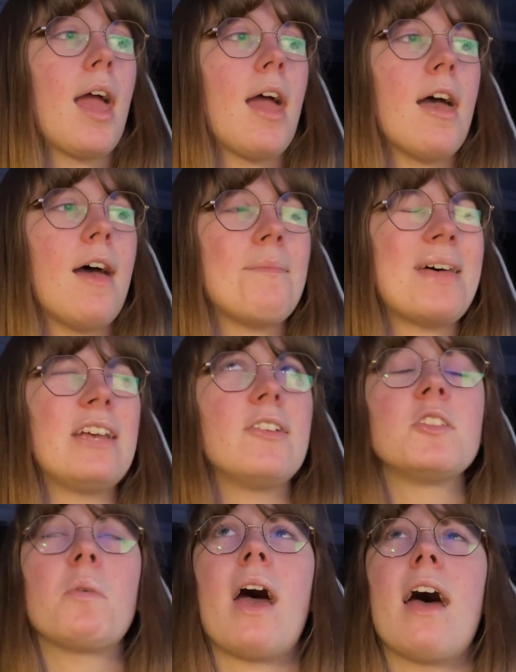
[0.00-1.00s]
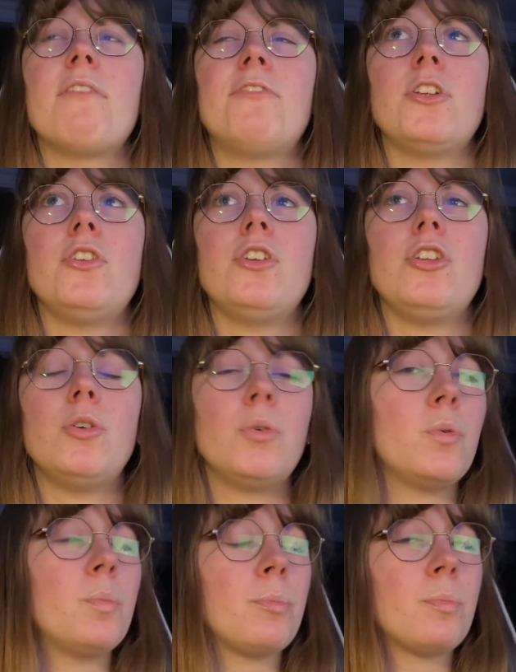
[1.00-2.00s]
I also have a
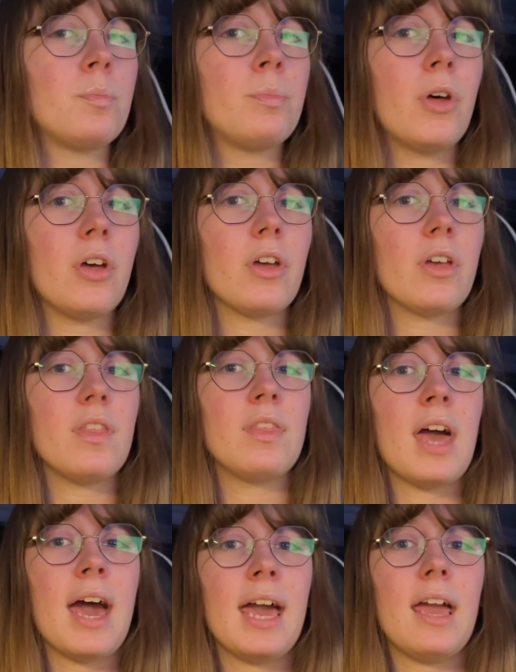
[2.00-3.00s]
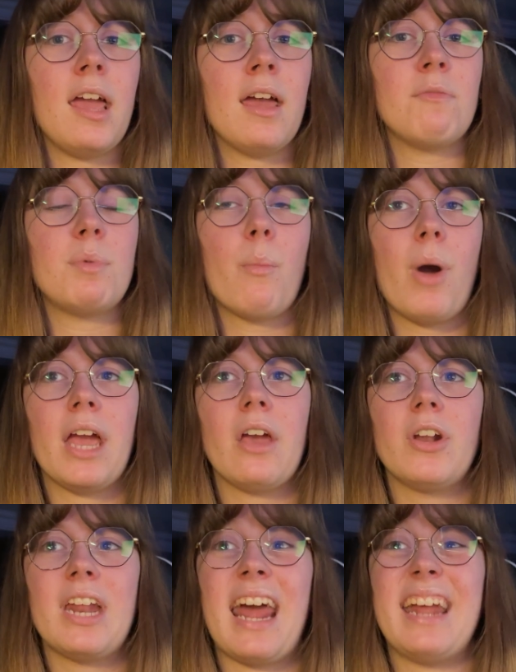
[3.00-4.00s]
new book that I have been working
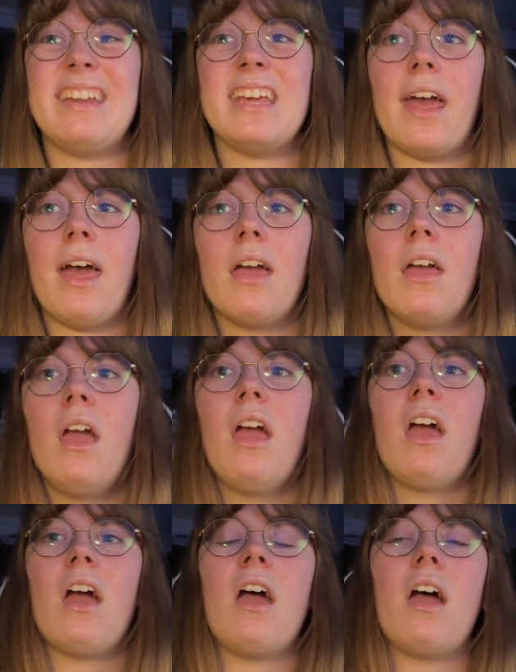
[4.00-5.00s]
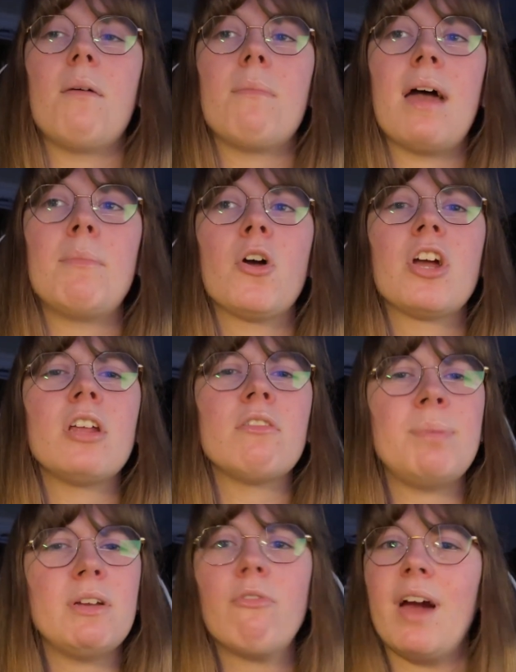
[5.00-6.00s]
on, an idea. I'm not going to
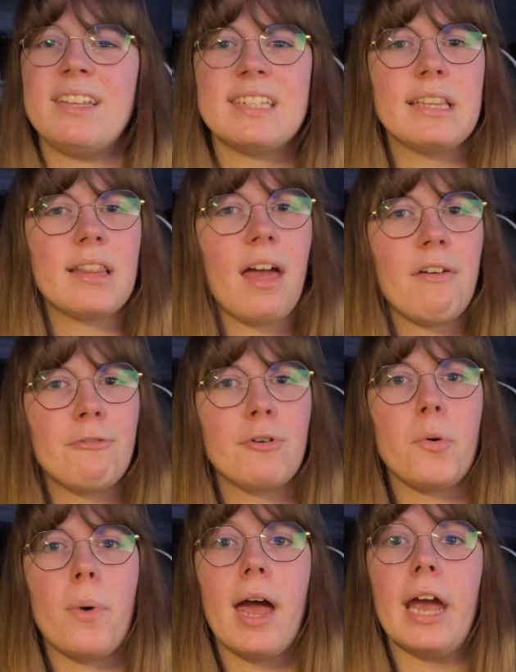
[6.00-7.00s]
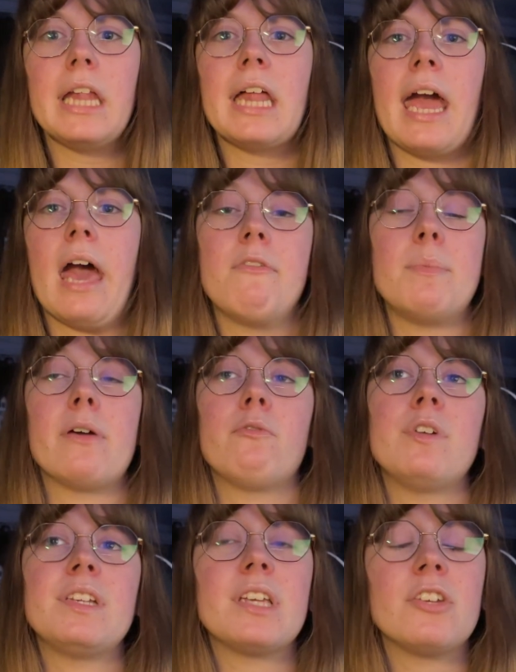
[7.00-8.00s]
be writing that for a while. I have a bit of
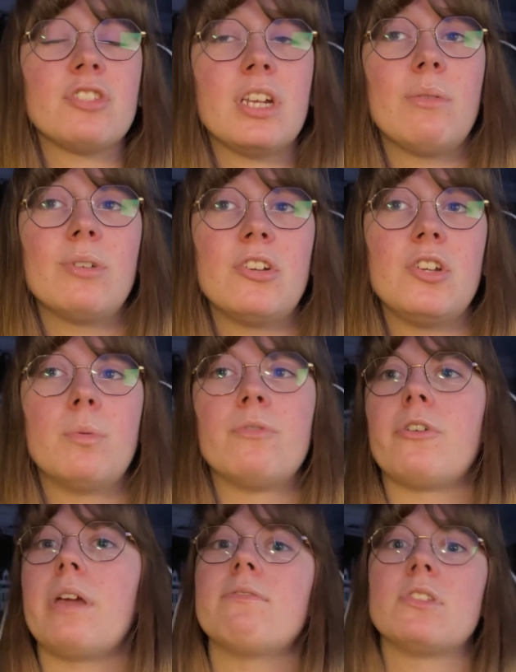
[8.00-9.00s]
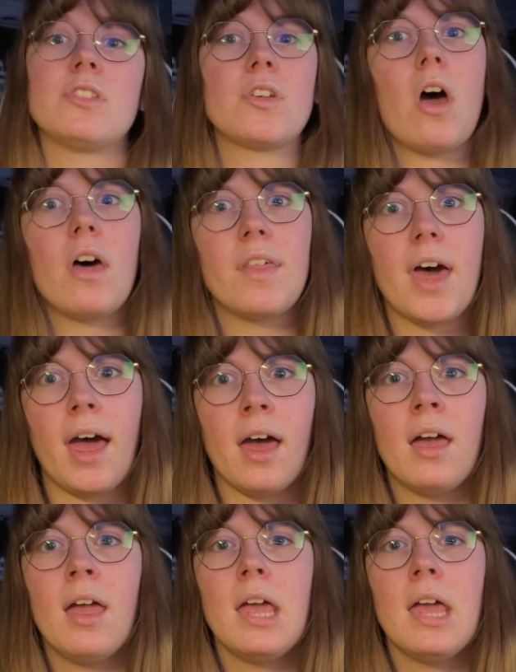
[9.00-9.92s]
research that I want to do before I even start that.